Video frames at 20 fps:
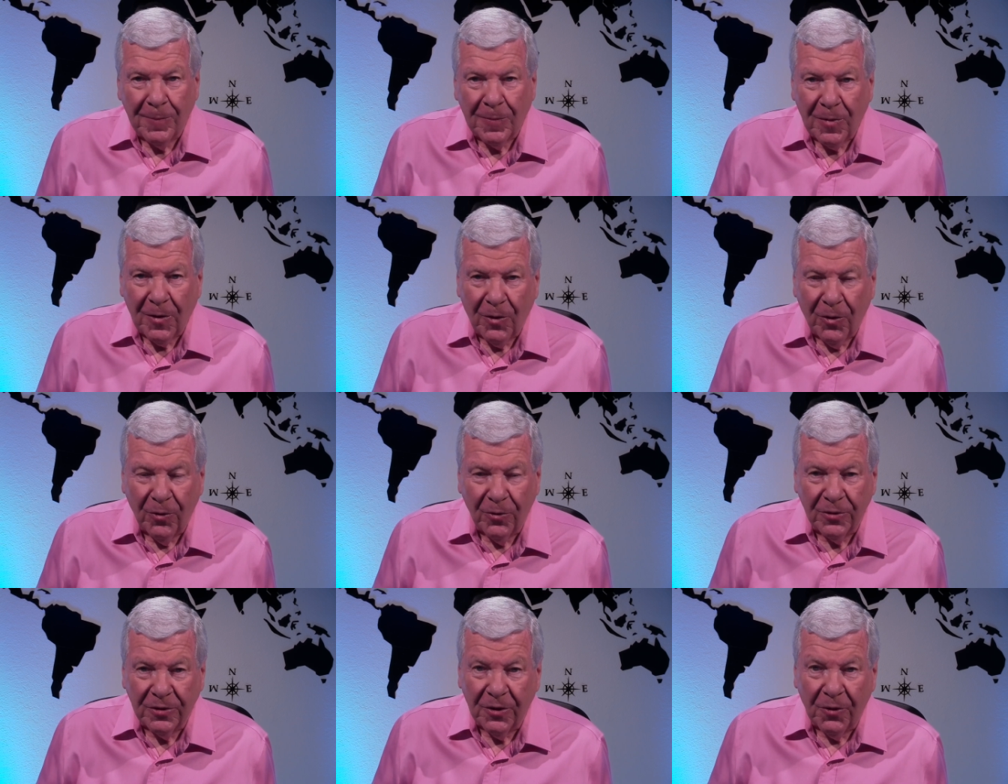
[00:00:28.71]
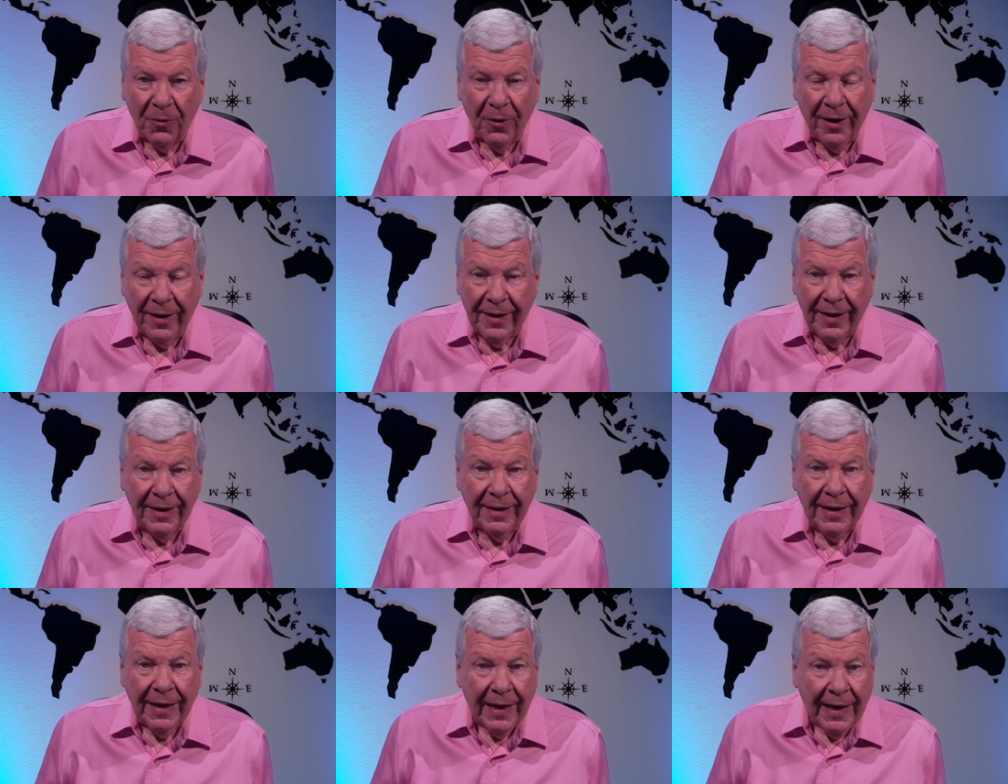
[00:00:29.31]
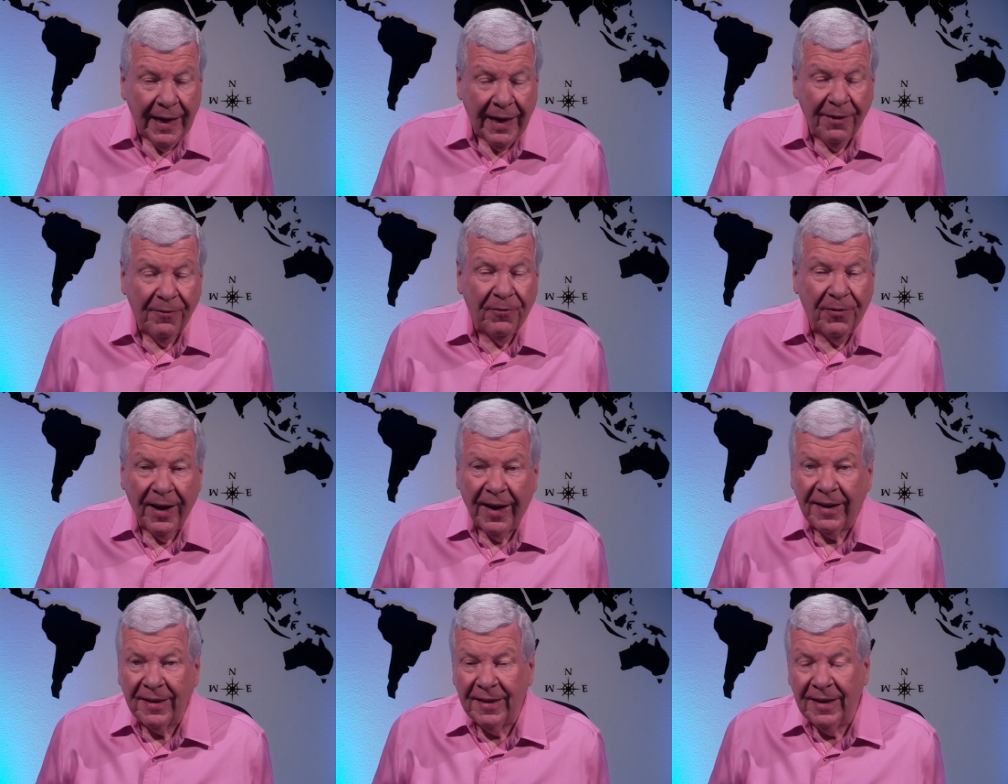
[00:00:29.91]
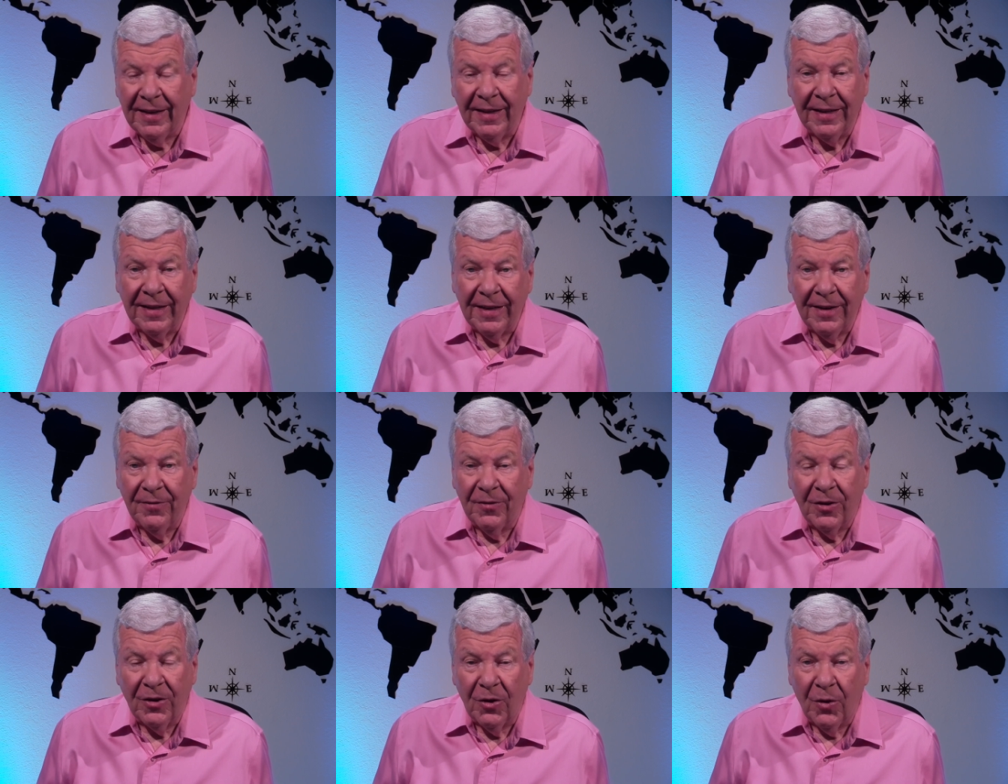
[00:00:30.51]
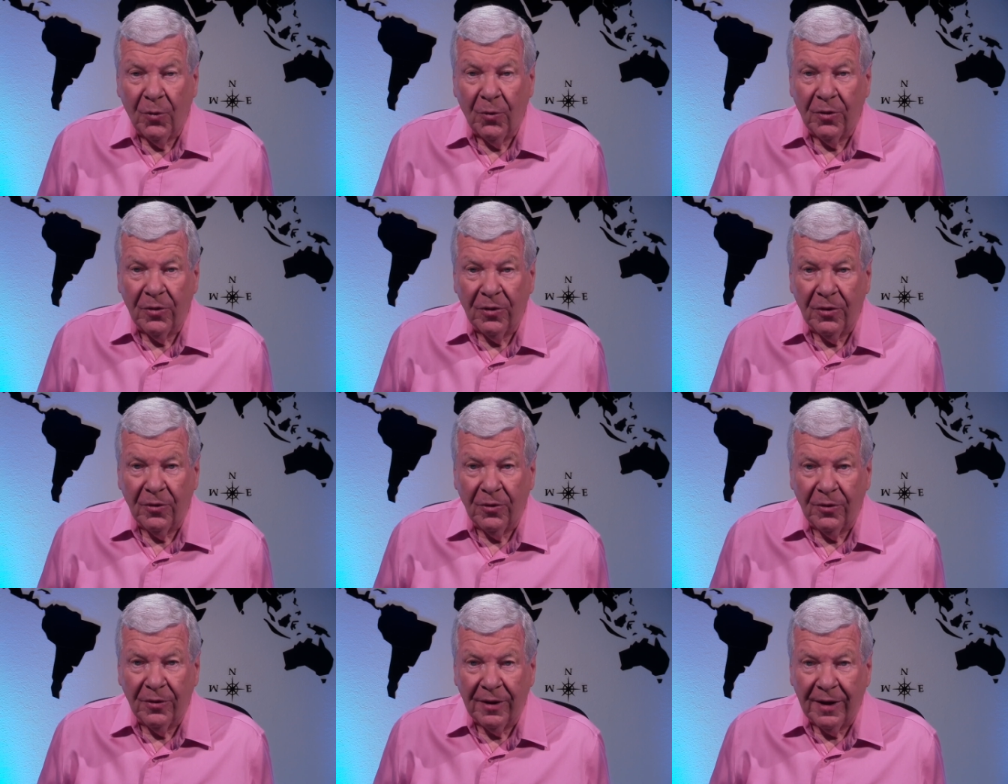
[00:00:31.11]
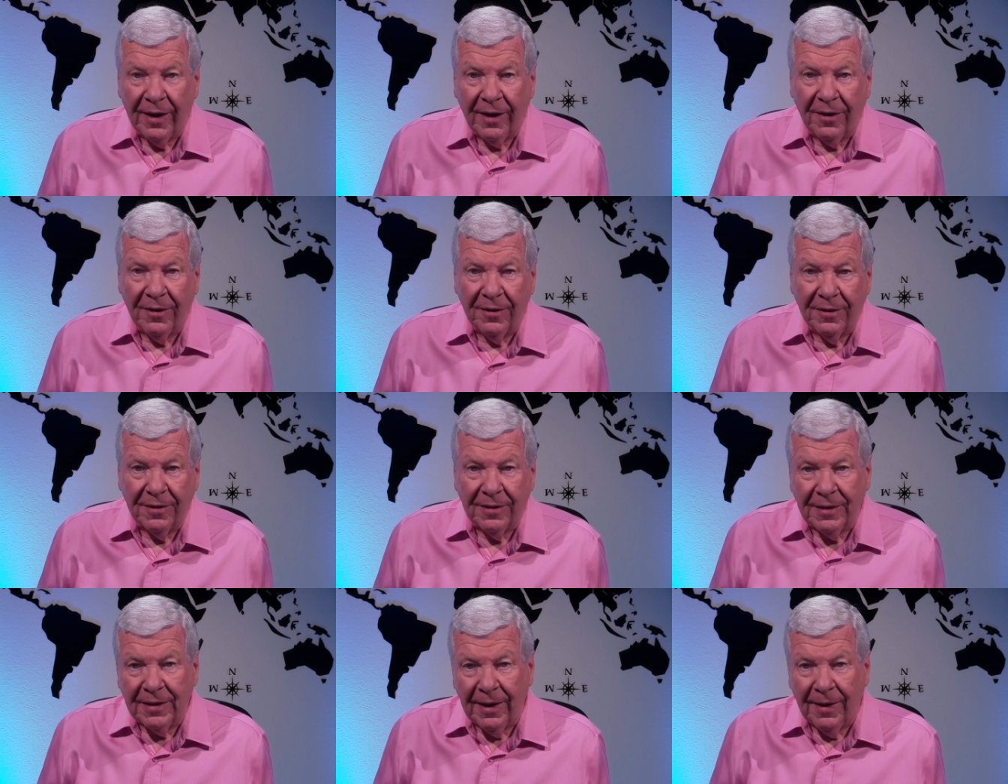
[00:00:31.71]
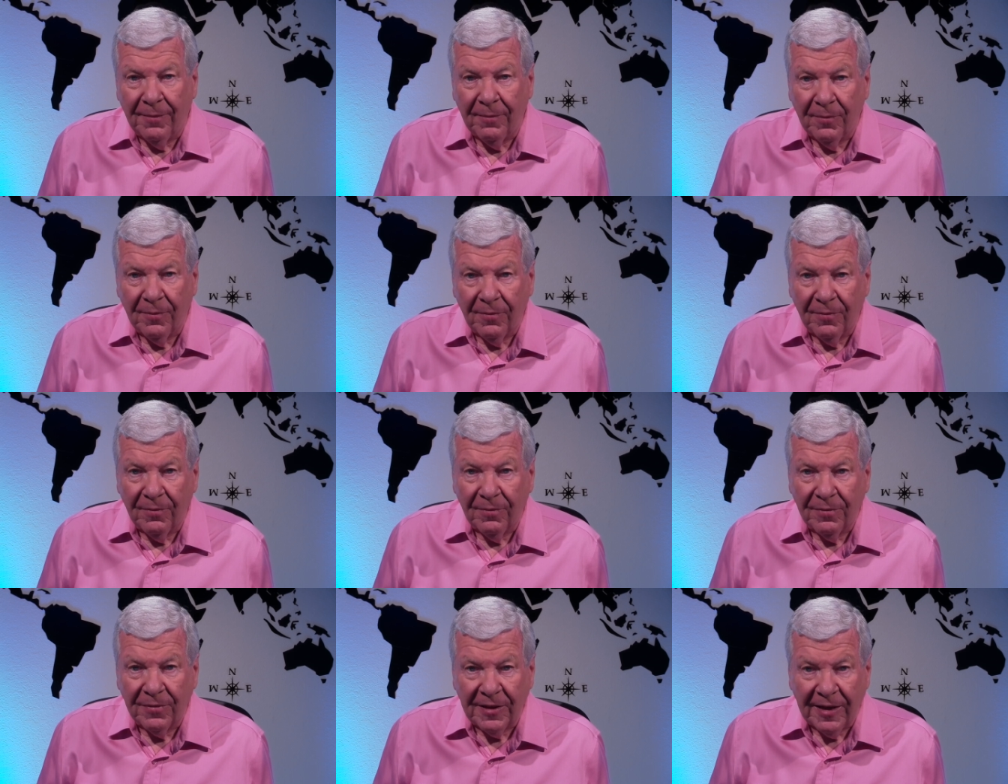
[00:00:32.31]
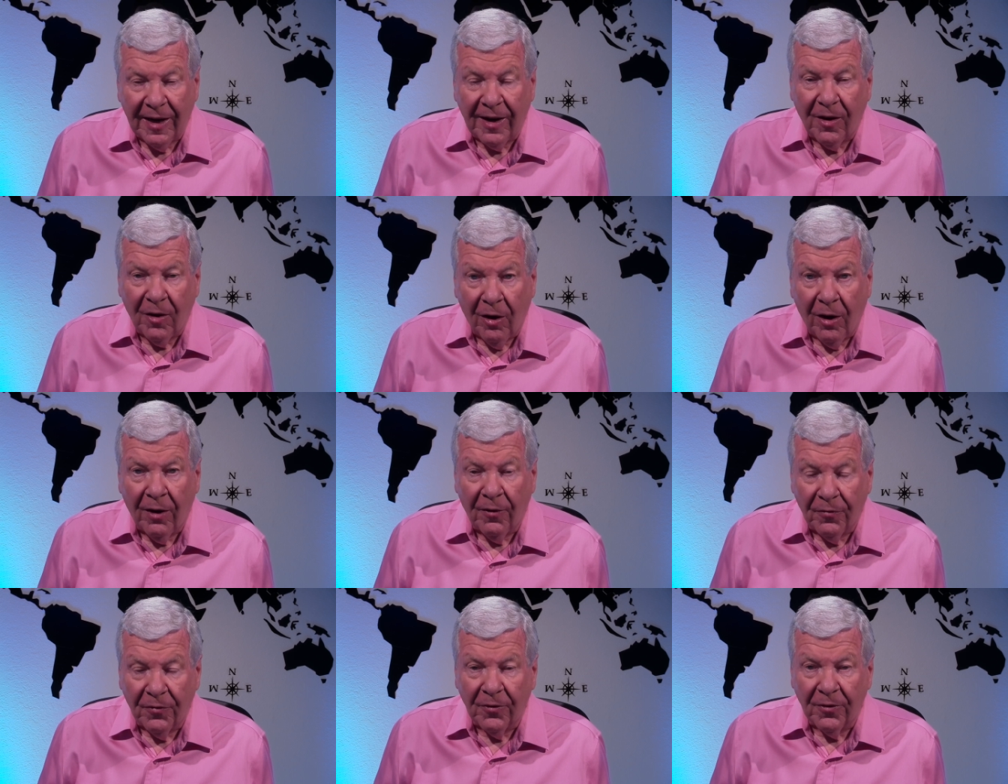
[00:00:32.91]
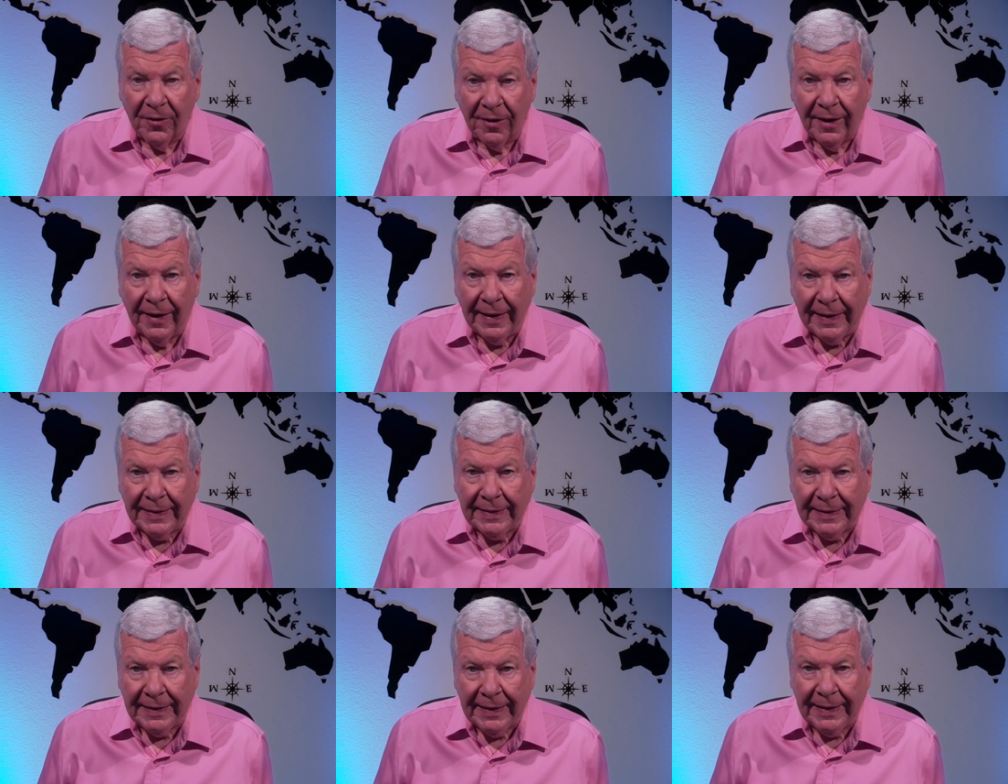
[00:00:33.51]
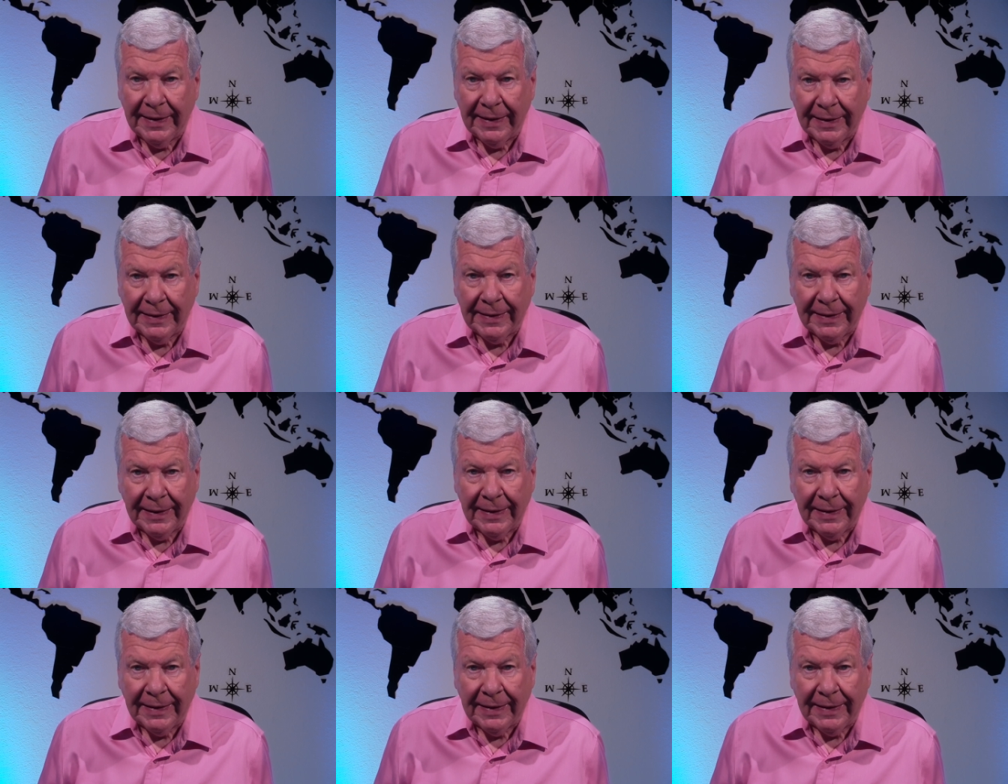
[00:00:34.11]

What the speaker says: closing right in. In fact, they didn't even know whether they could take off or not, and